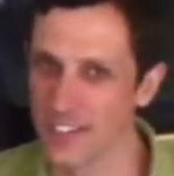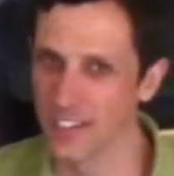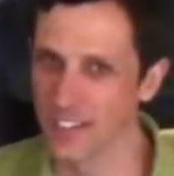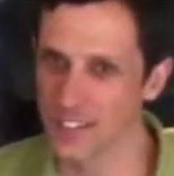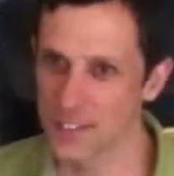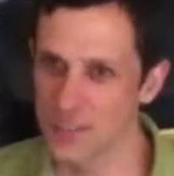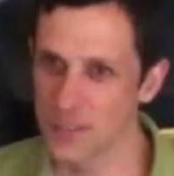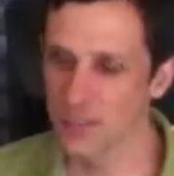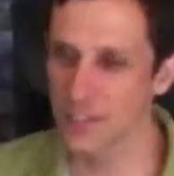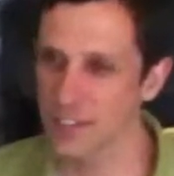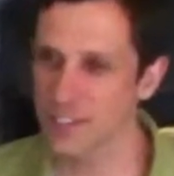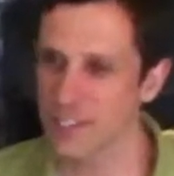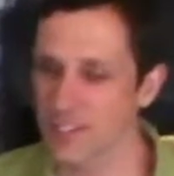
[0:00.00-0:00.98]
when the 2 of
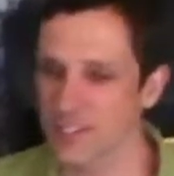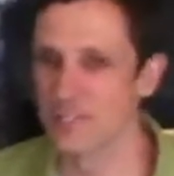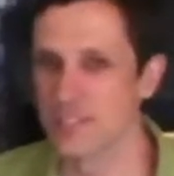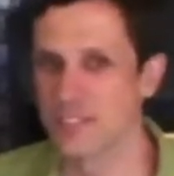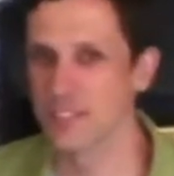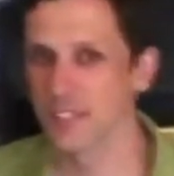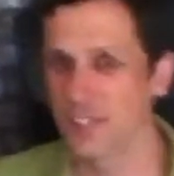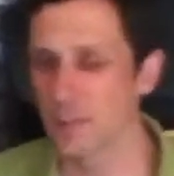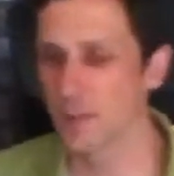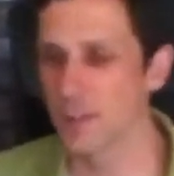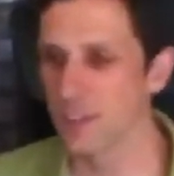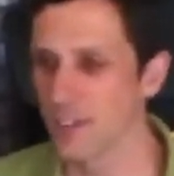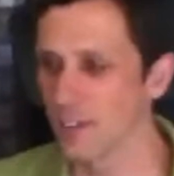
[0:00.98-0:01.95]
us had
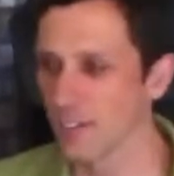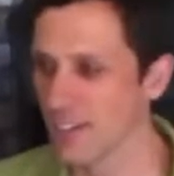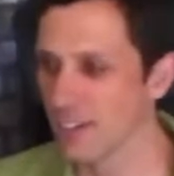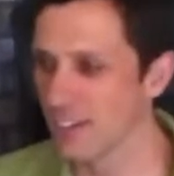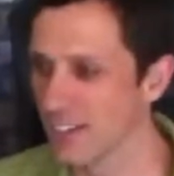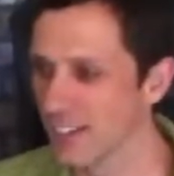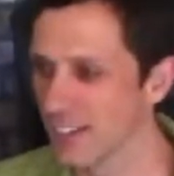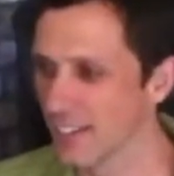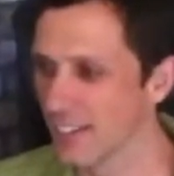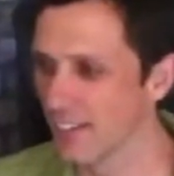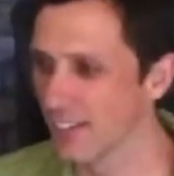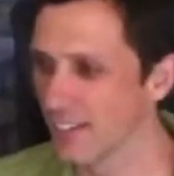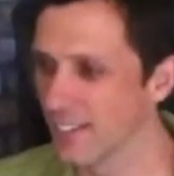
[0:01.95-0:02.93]
limited already,
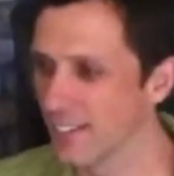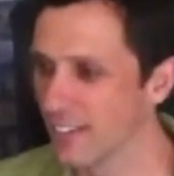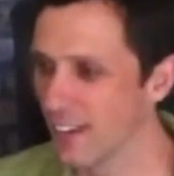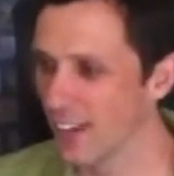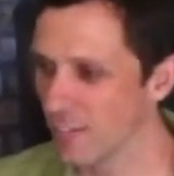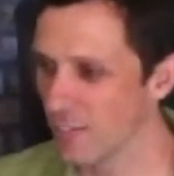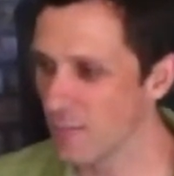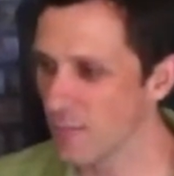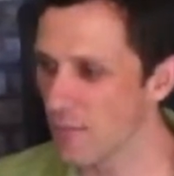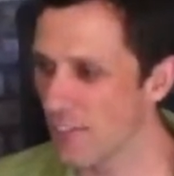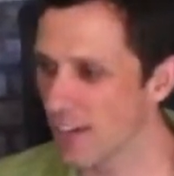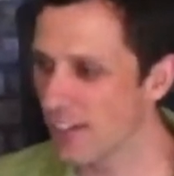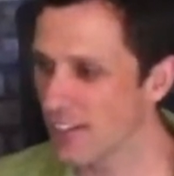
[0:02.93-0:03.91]
we
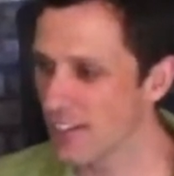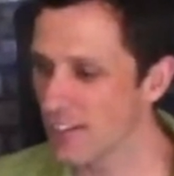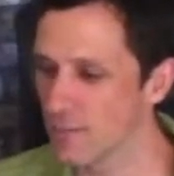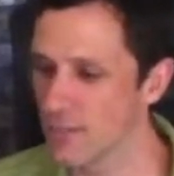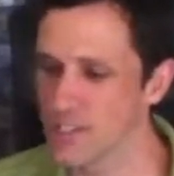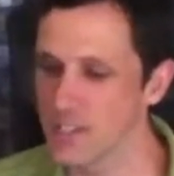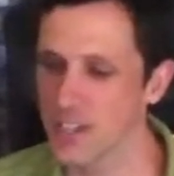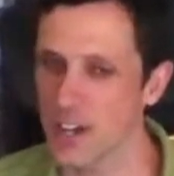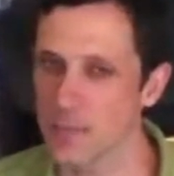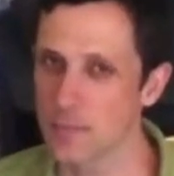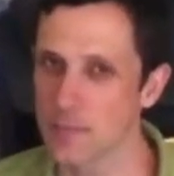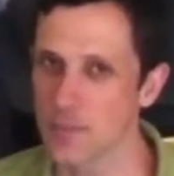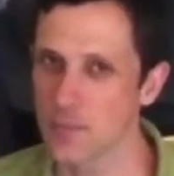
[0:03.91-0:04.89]
finally convinced
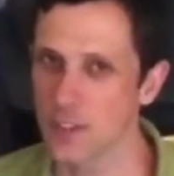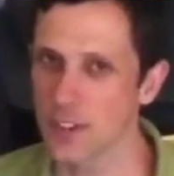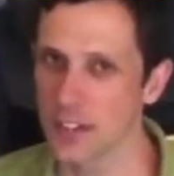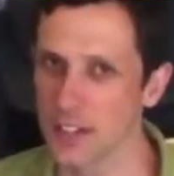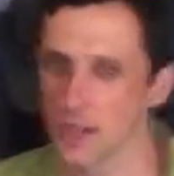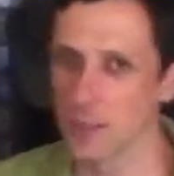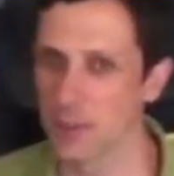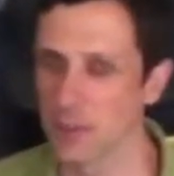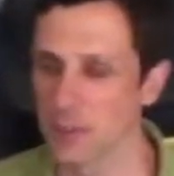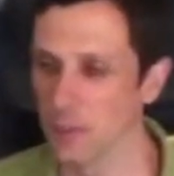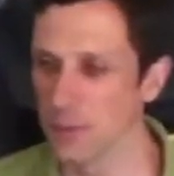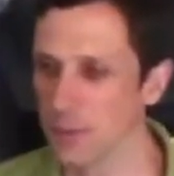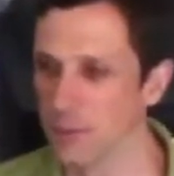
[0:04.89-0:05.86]
Adam to try the gimmick
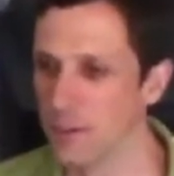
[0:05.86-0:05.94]
lure,